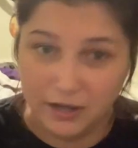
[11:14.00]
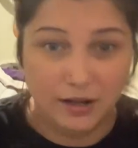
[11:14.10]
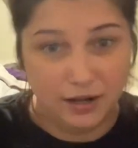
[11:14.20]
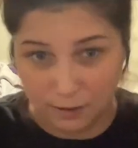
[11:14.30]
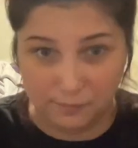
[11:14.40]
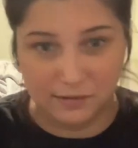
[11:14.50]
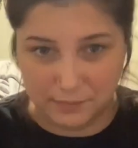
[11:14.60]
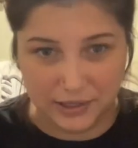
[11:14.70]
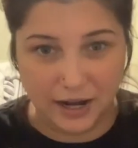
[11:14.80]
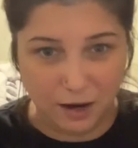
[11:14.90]
help
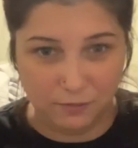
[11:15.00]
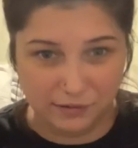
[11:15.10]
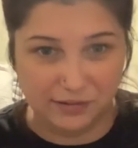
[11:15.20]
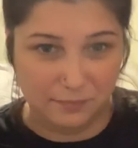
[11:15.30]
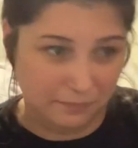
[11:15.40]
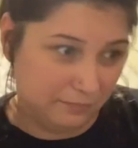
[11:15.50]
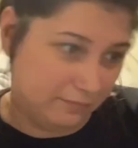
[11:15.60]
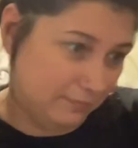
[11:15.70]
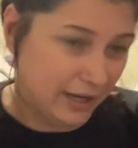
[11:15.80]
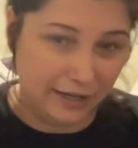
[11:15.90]
somebody out with some
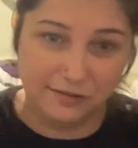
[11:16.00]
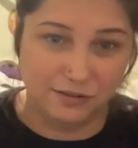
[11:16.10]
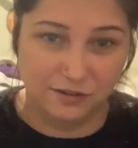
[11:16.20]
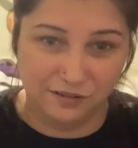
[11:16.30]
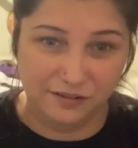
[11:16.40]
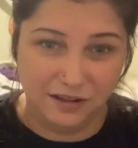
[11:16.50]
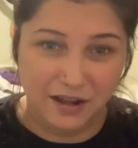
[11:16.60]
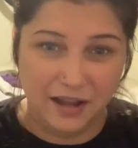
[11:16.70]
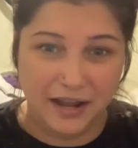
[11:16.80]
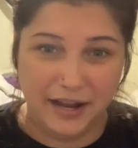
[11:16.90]
answers.
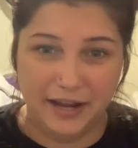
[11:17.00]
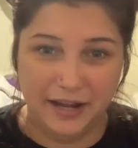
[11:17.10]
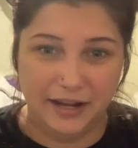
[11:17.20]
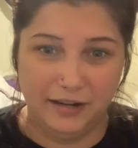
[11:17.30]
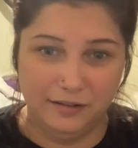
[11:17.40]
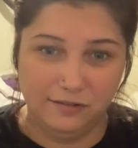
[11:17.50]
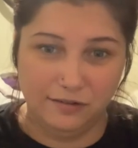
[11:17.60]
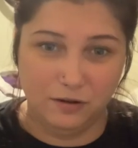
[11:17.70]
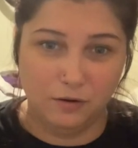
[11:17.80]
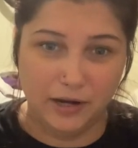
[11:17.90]
And
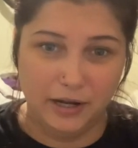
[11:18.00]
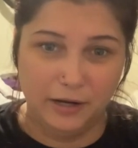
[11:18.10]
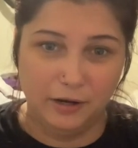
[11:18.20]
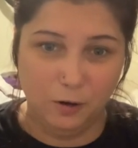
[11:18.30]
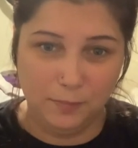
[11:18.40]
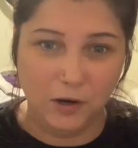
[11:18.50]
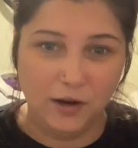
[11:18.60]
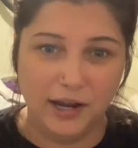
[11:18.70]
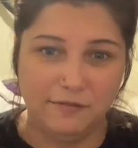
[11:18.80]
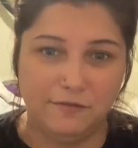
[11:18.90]
so I hope y'all
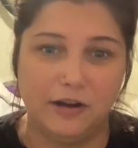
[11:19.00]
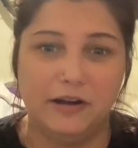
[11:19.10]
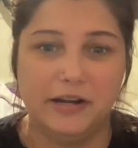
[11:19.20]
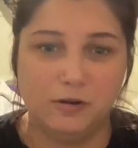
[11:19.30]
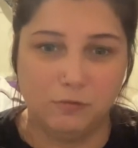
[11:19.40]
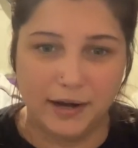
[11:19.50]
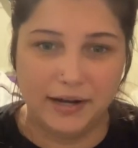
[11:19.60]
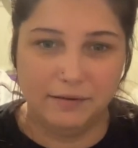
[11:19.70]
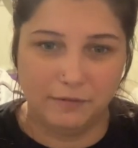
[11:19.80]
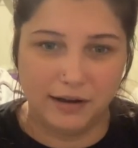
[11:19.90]
have a very
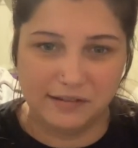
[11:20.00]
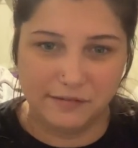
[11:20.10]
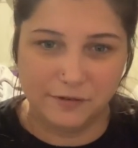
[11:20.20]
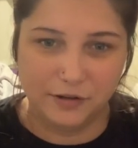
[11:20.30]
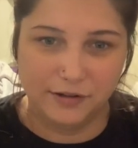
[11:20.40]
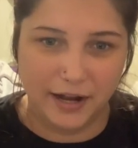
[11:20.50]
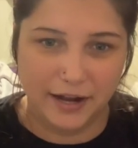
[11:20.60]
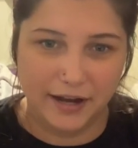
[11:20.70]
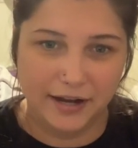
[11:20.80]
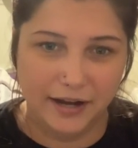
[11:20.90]
great rest of your
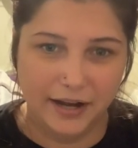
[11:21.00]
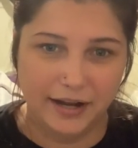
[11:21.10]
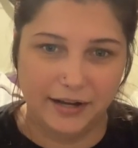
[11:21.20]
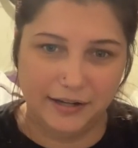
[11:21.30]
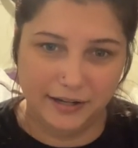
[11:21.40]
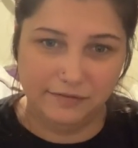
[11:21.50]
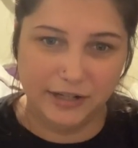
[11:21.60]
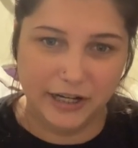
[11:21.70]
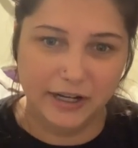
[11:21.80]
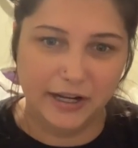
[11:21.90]
day and
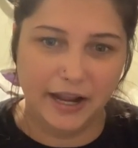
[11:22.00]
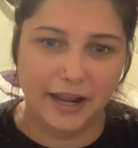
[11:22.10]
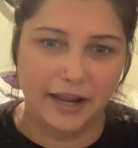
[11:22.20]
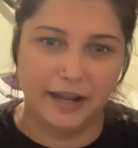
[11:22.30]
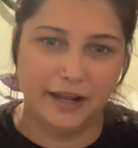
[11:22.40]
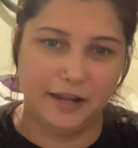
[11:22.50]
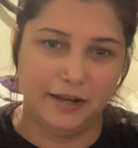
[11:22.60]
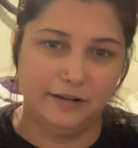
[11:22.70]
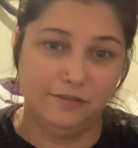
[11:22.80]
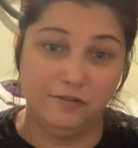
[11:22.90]
evening,
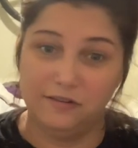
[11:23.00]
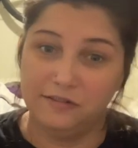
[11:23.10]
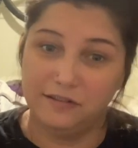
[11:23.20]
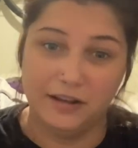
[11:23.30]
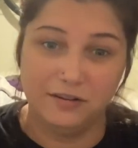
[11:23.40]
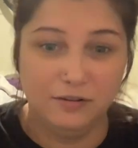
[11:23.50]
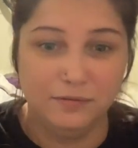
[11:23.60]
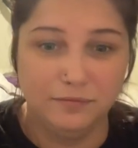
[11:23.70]
and just stay tuned.